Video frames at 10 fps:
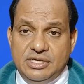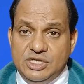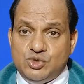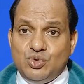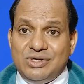
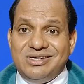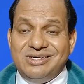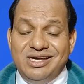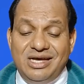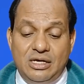This word
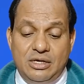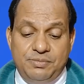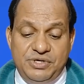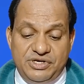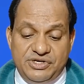
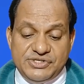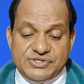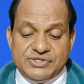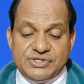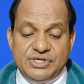
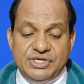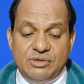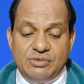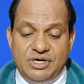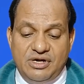appears in the
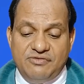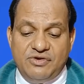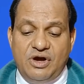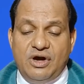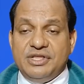Word of
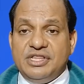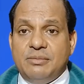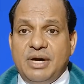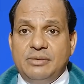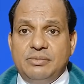God in the
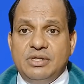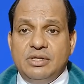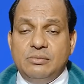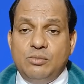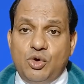
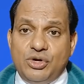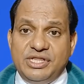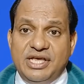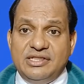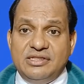Bible more
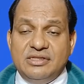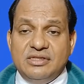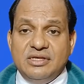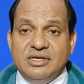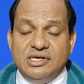than
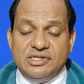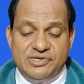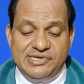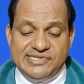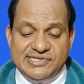
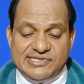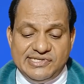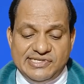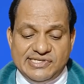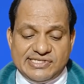
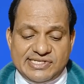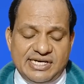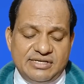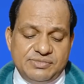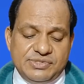366
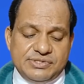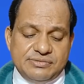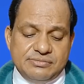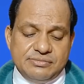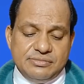
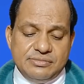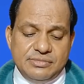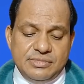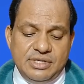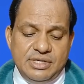times.
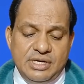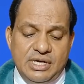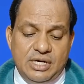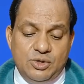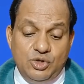
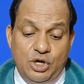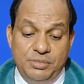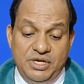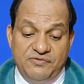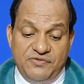And do not
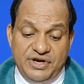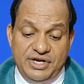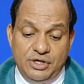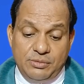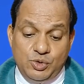be
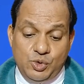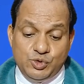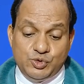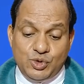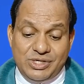afraid of
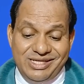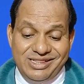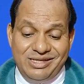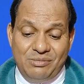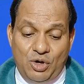those who kill
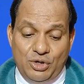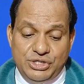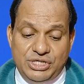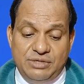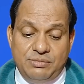the
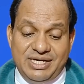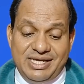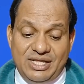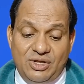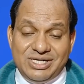body but
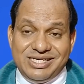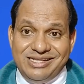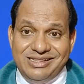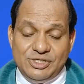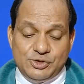cannot
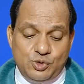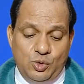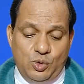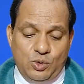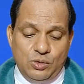kill the
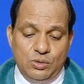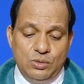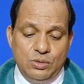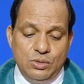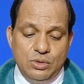soul.
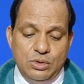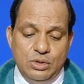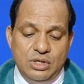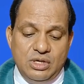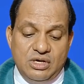
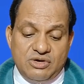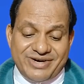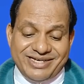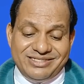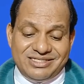
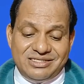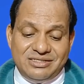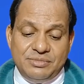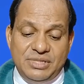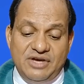
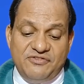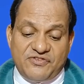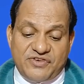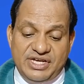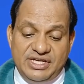Rather, be
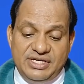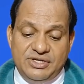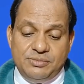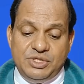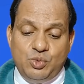afraid
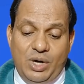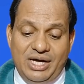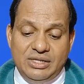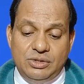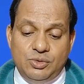of the
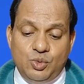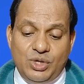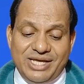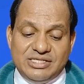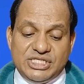one who
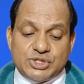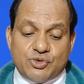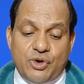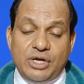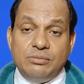can
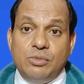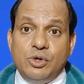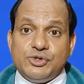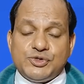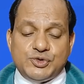destroy
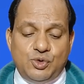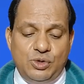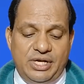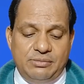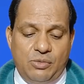both
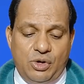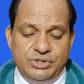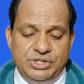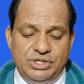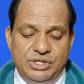soul and
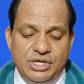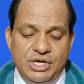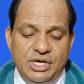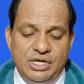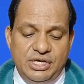body
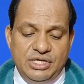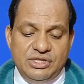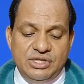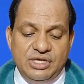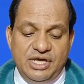
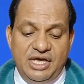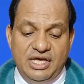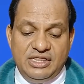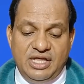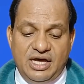in
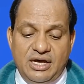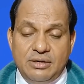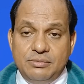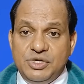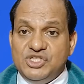Gehenna,
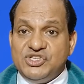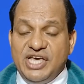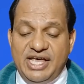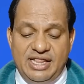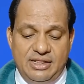means
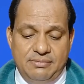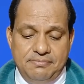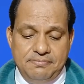hell.